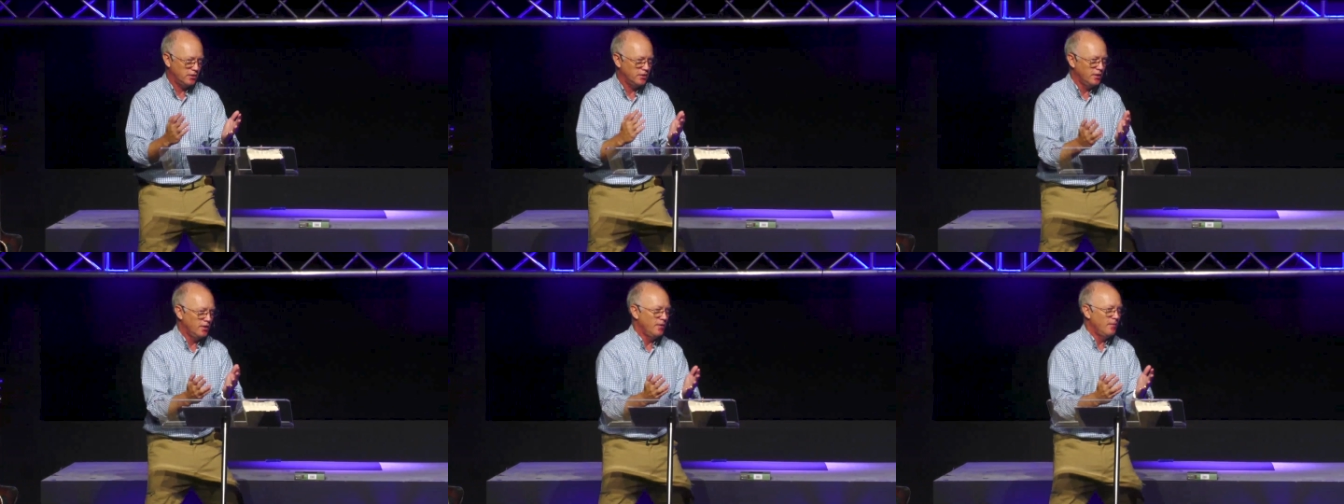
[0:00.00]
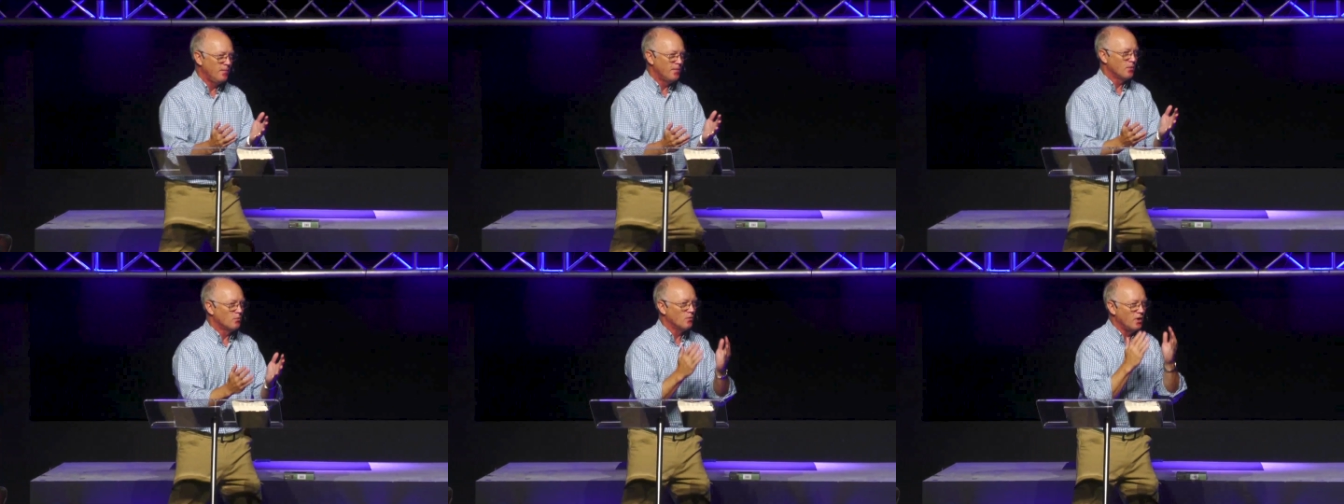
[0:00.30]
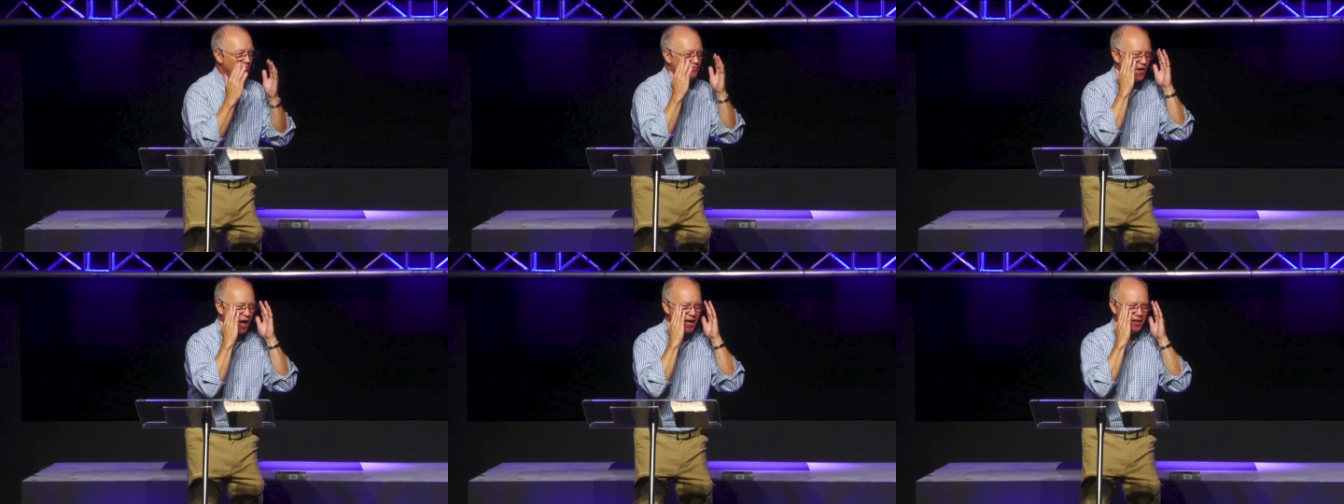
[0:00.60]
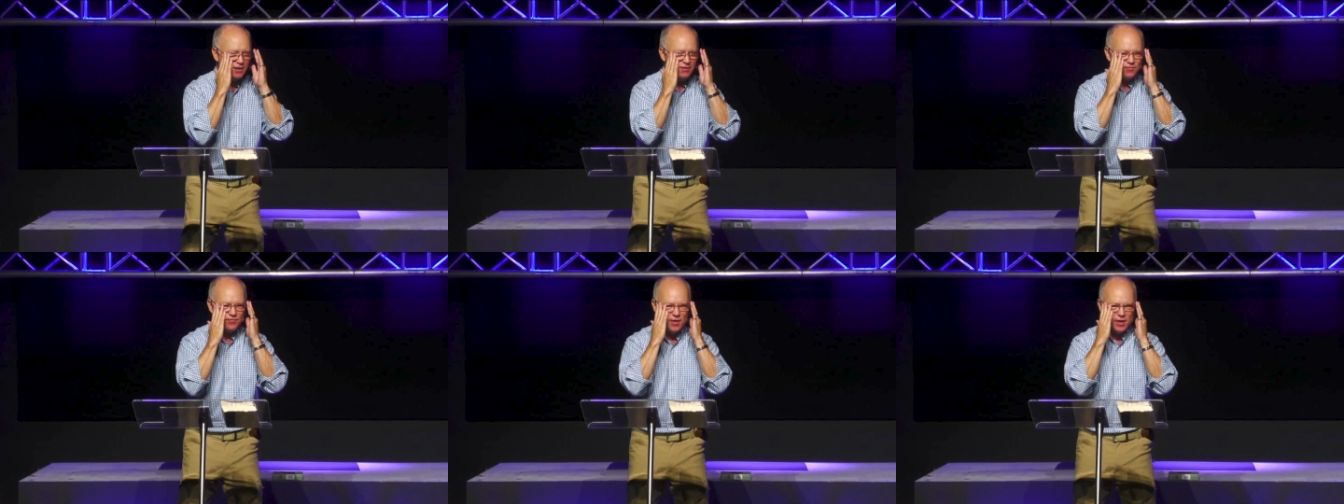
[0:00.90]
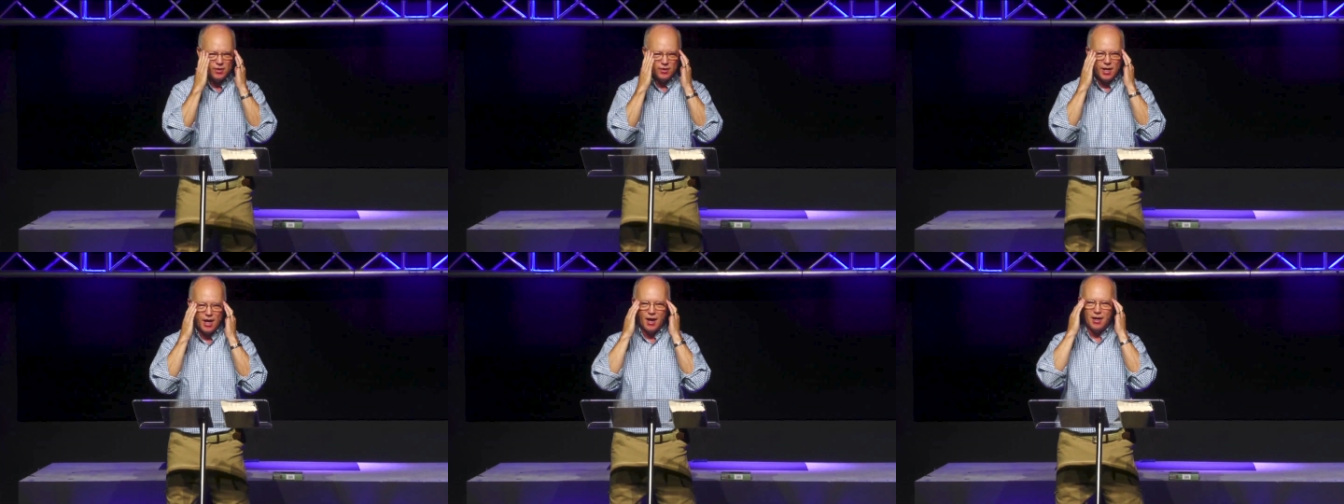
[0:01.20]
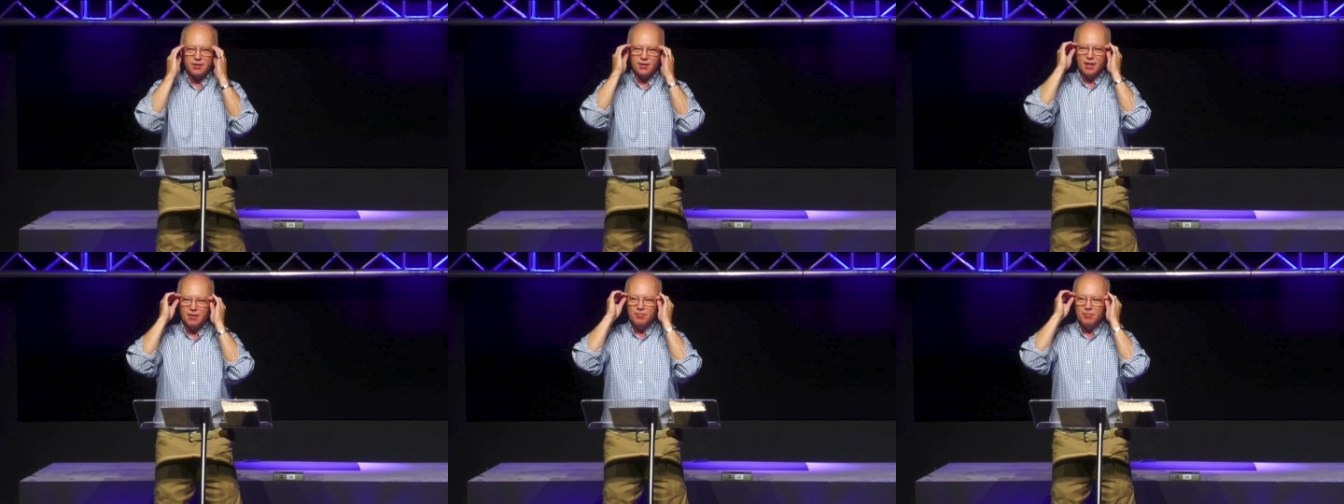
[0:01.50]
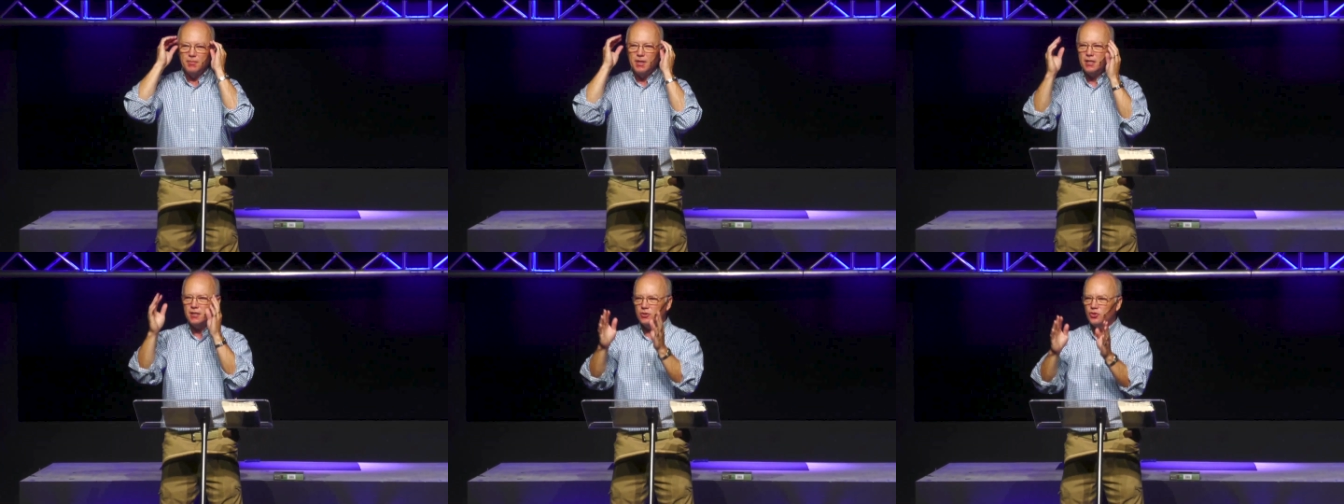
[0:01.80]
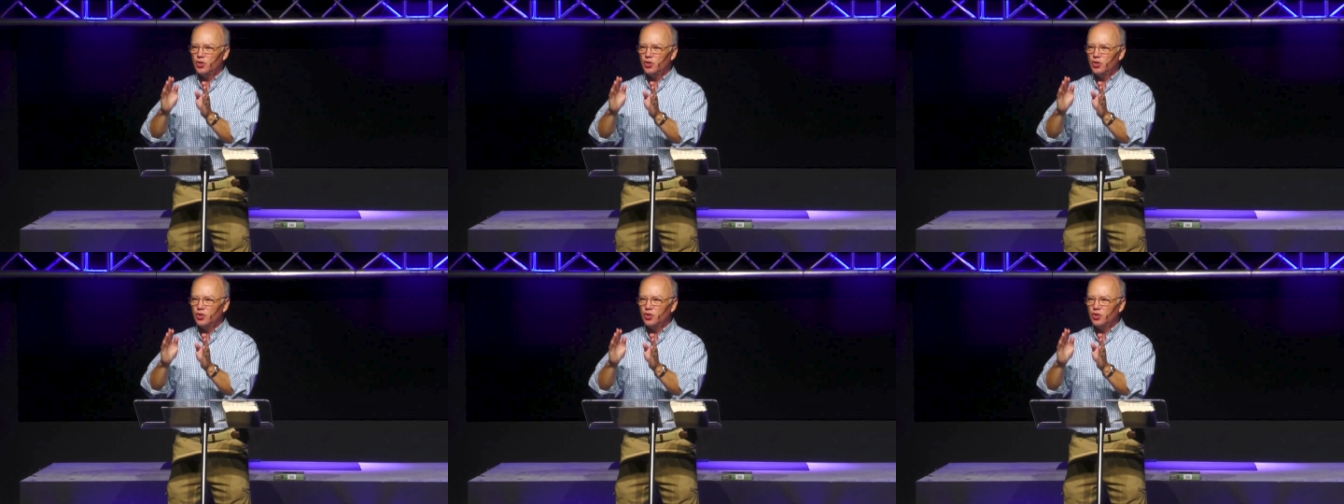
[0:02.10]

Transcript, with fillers: And we finally figured out that me and Chuck